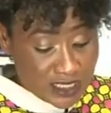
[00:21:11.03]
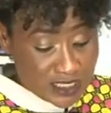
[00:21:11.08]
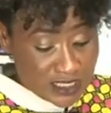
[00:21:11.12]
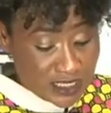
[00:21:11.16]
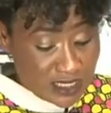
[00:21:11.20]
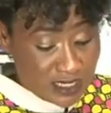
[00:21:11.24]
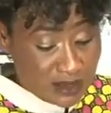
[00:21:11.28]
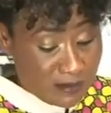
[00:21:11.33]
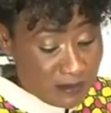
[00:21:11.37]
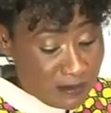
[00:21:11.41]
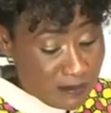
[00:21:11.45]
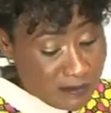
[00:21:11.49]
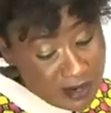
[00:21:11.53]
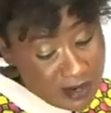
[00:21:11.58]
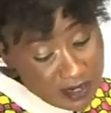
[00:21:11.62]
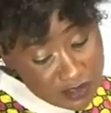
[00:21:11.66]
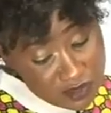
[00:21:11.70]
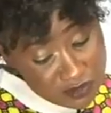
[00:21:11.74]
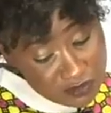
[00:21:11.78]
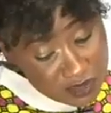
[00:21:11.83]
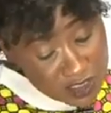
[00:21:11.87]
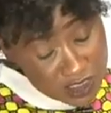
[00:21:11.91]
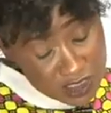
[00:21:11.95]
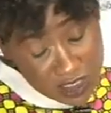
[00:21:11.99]
Internet.
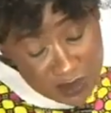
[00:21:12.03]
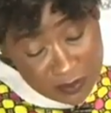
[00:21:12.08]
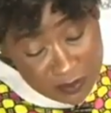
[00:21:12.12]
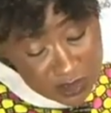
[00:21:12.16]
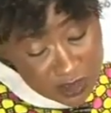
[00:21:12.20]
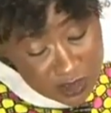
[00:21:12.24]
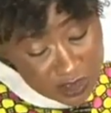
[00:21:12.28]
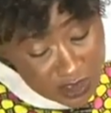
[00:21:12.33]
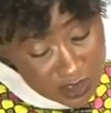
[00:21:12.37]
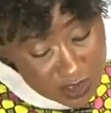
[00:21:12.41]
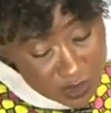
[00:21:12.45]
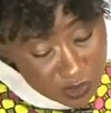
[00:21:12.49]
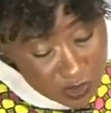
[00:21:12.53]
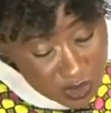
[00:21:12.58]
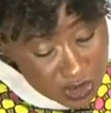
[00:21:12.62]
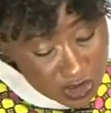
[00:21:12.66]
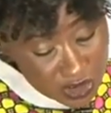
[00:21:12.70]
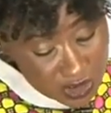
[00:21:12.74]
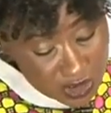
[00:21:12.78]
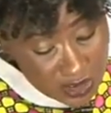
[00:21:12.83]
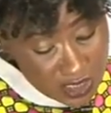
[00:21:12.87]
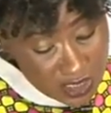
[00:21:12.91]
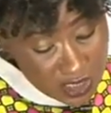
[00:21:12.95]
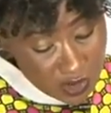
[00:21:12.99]
Let's skip the next
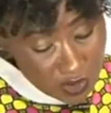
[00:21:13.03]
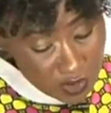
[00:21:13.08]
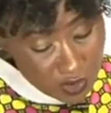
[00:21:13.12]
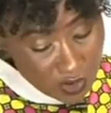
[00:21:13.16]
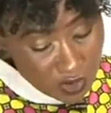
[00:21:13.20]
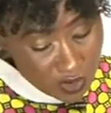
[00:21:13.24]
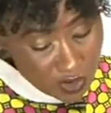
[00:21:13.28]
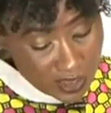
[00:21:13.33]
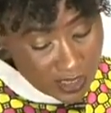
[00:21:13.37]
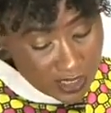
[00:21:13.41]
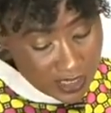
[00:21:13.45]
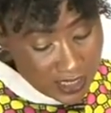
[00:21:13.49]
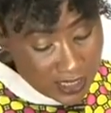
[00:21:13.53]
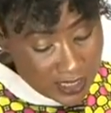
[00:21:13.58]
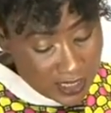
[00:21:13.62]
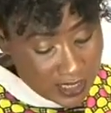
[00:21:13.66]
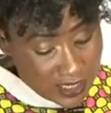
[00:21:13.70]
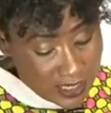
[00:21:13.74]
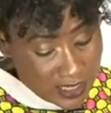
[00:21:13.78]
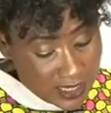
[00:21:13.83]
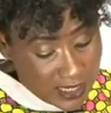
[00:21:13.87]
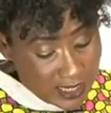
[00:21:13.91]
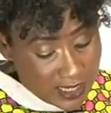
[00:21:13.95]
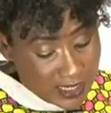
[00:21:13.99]
question now. Call.
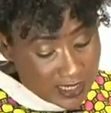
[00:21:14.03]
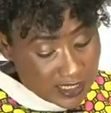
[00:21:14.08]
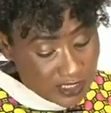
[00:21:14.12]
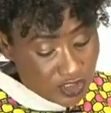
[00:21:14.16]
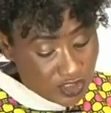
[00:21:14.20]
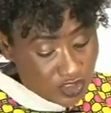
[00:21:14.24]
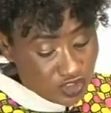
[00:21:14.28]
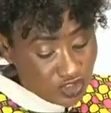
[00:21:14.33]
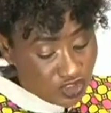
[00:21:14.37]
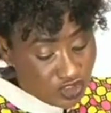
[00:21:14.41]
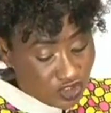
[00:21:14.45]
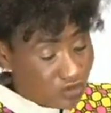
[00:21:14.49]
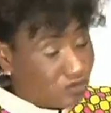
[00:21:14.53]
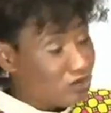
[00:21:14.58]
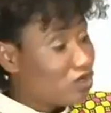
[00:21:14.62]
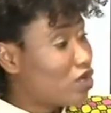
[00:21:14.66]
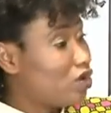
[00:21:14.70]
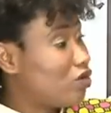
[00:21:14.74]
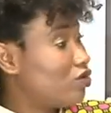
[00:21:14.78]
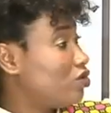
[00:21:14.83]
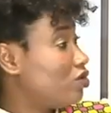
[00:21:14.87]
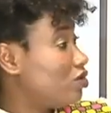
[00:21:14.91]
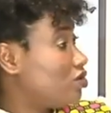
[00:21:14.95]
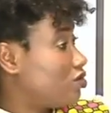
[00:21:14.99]
Did you
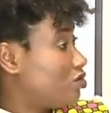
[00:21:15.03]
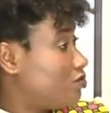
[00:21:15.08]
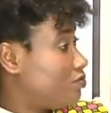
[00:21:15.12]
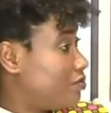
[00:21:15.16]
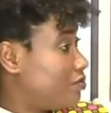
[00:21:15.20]
know?